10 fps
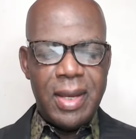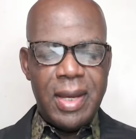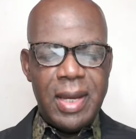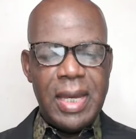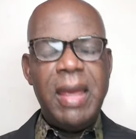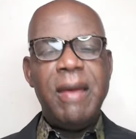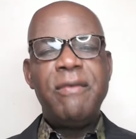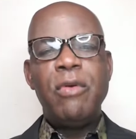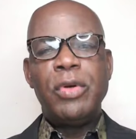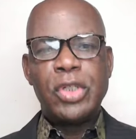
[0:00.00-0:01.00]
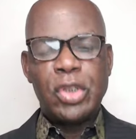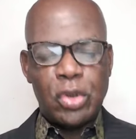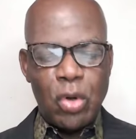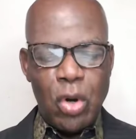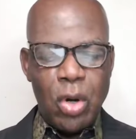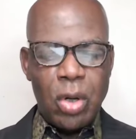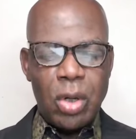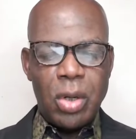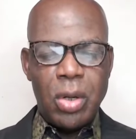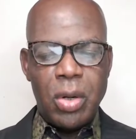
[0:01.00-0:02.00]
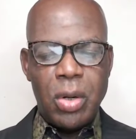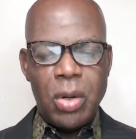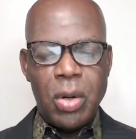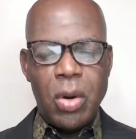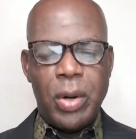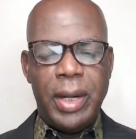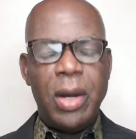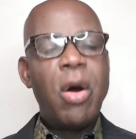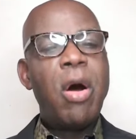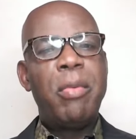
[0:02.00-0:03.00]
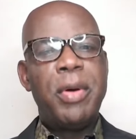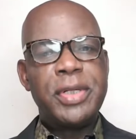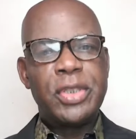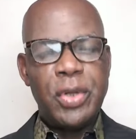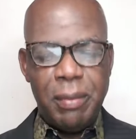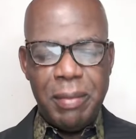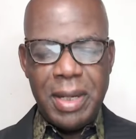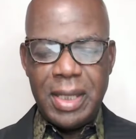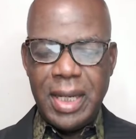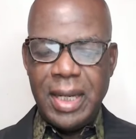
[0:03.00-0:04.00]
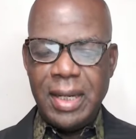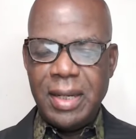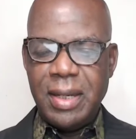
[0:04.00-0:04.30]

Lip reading: If you stock on the upper story building,